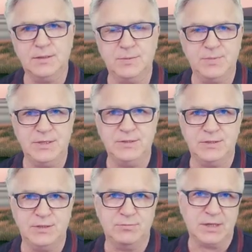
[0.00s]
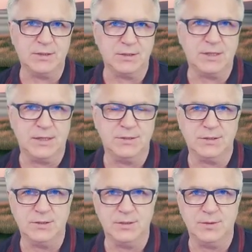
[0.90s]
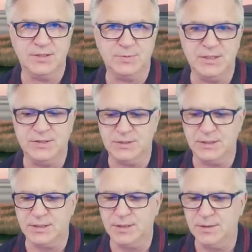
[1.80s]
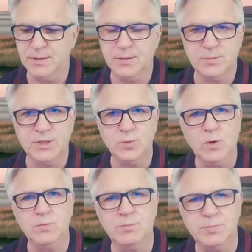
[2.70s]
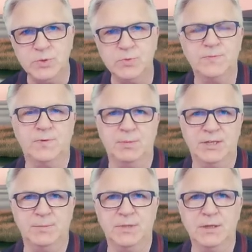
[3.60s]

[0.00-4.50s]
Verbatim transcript: the PC recognizing the USB stick, but it won't boot from it.